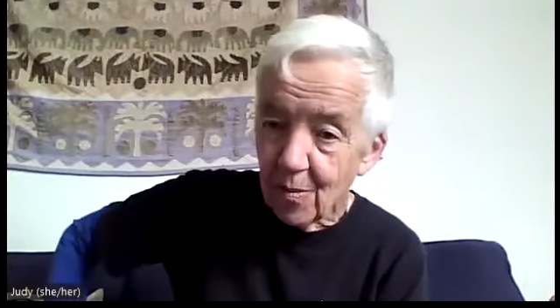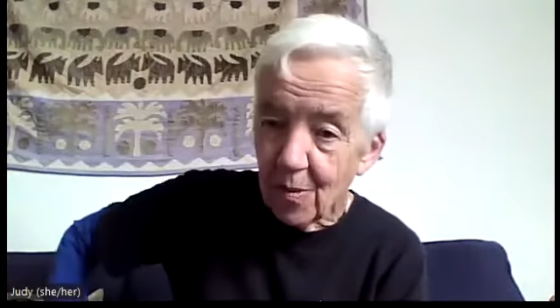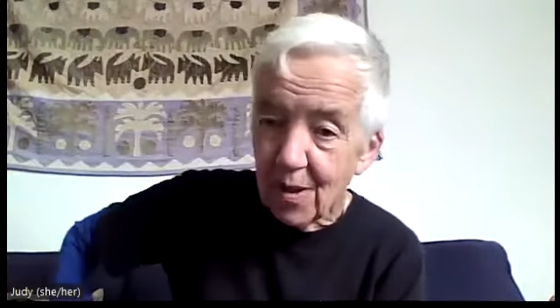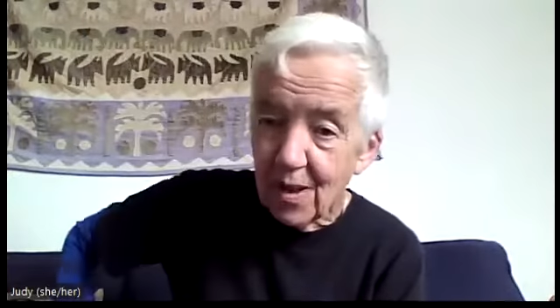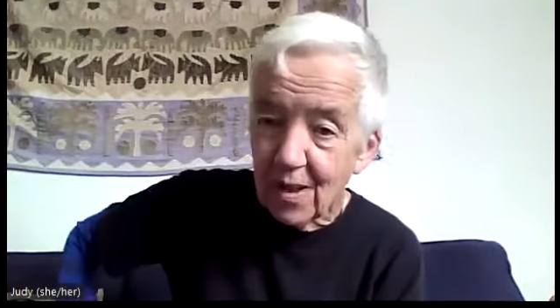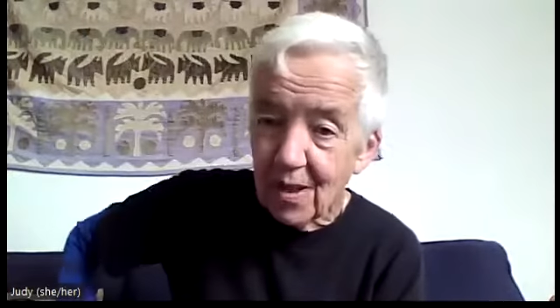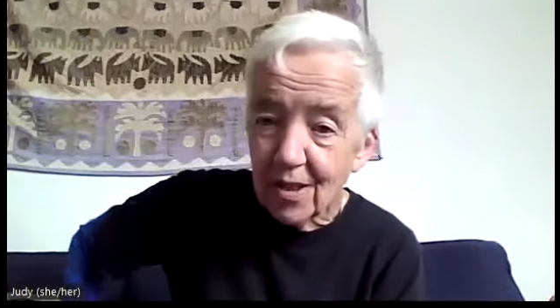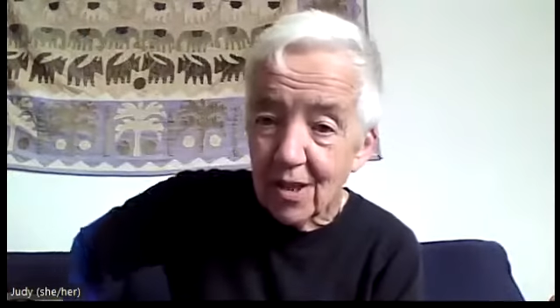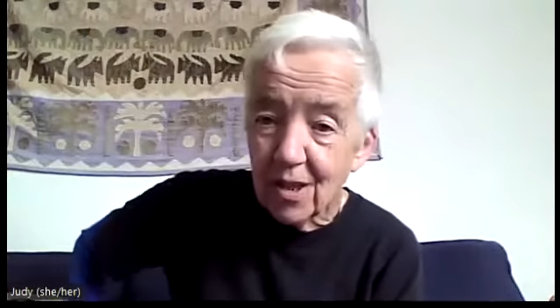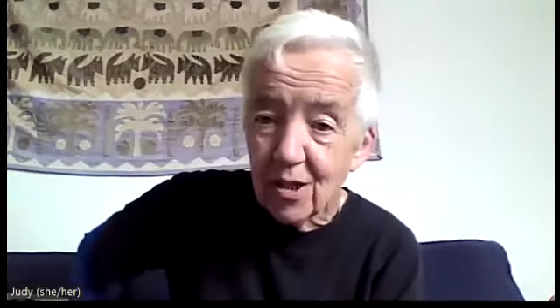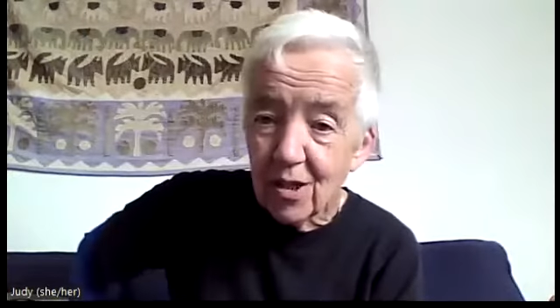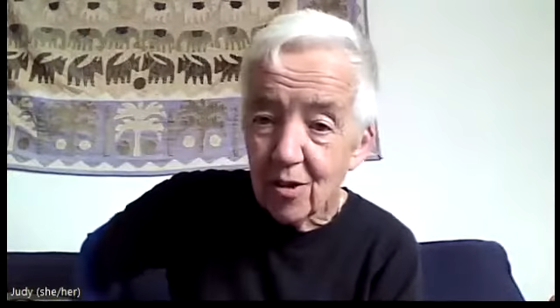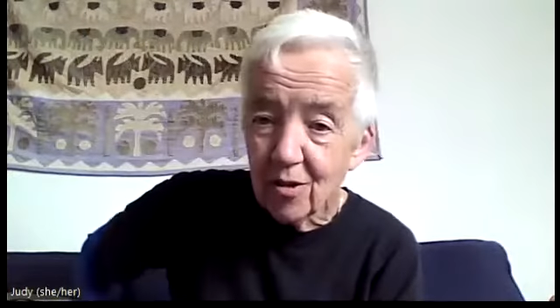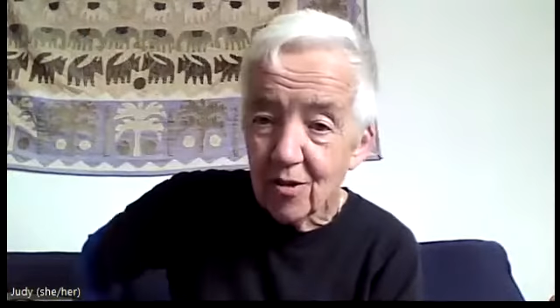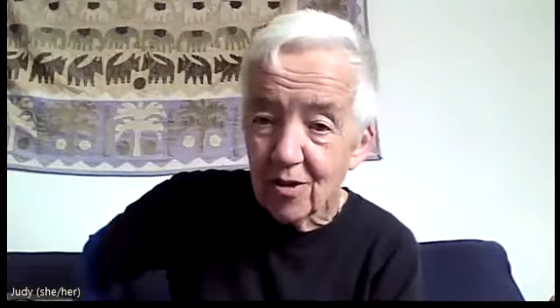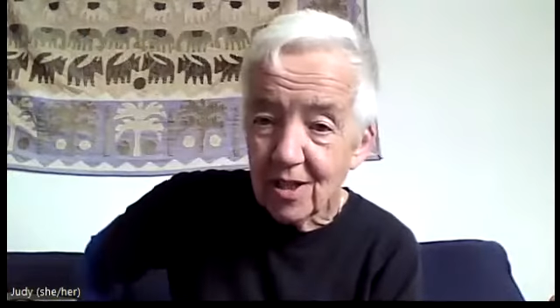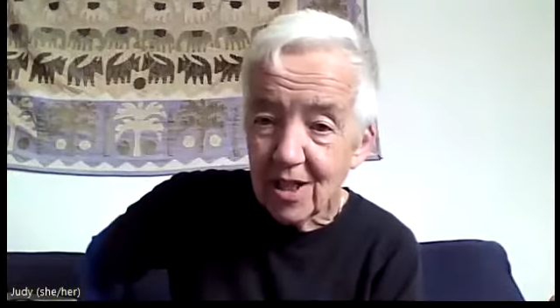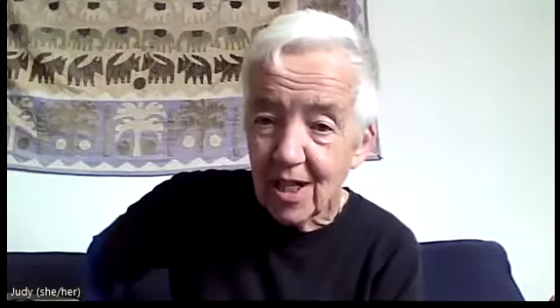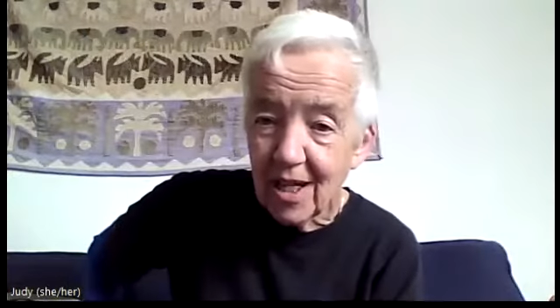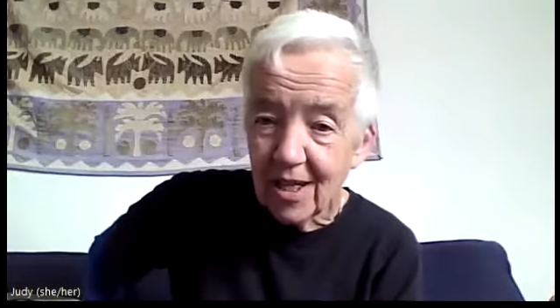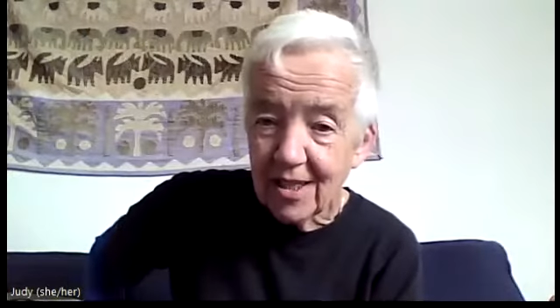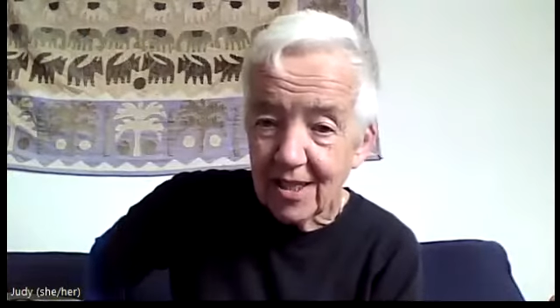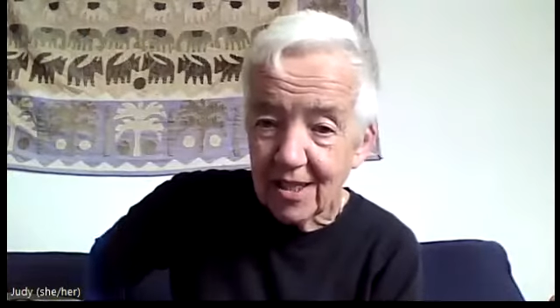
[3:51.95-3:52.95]
be in the
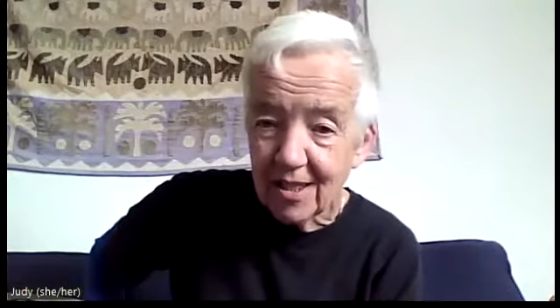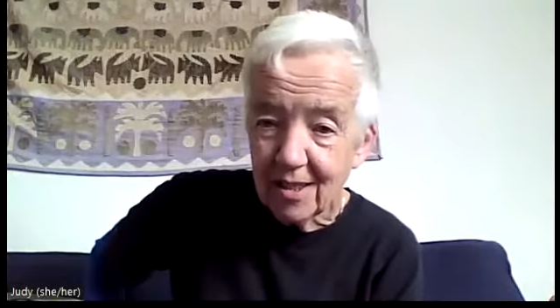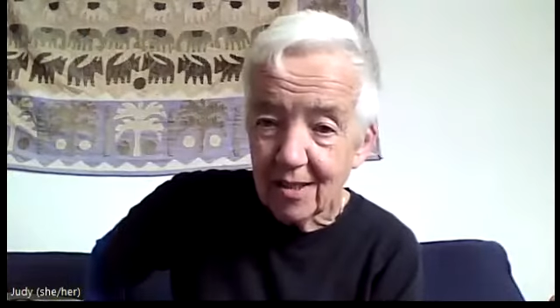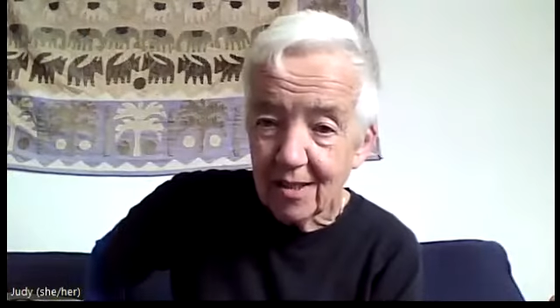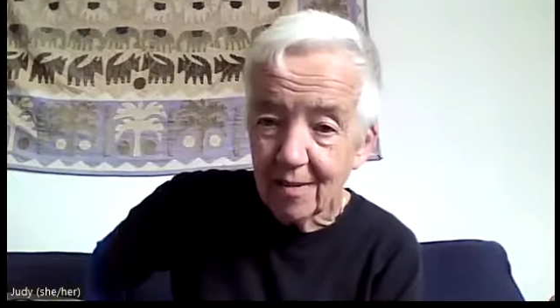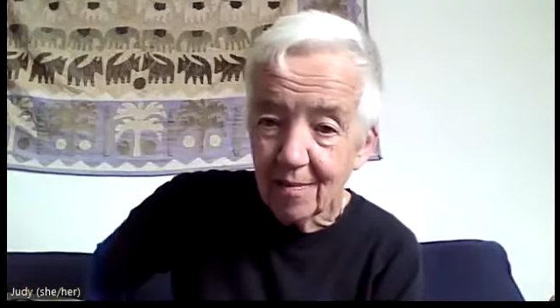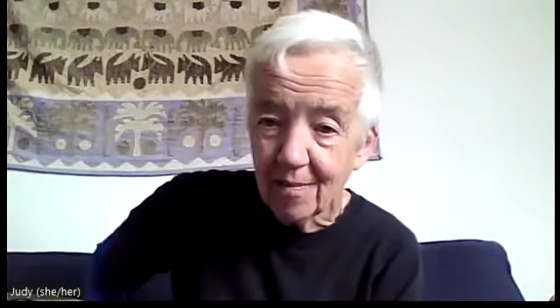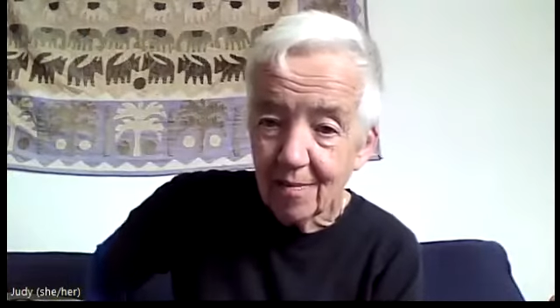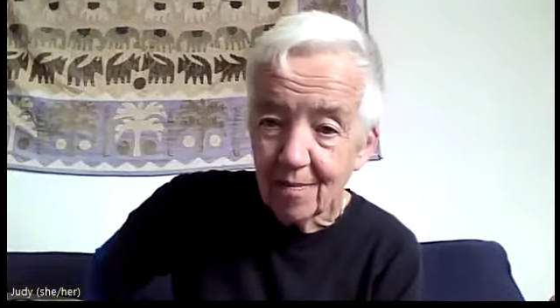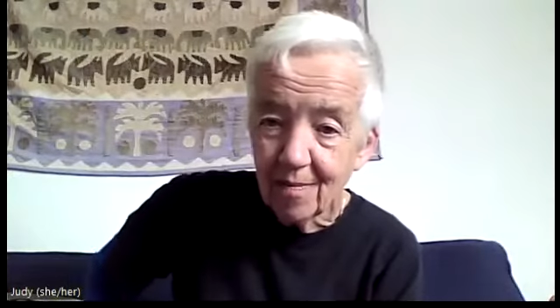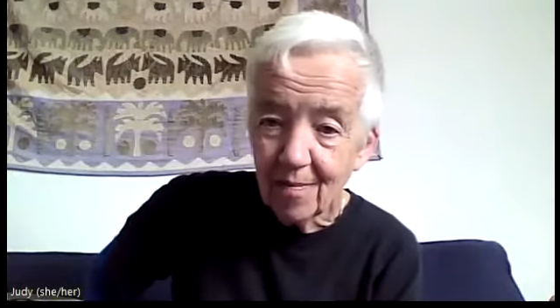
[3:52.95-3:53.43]
newsletter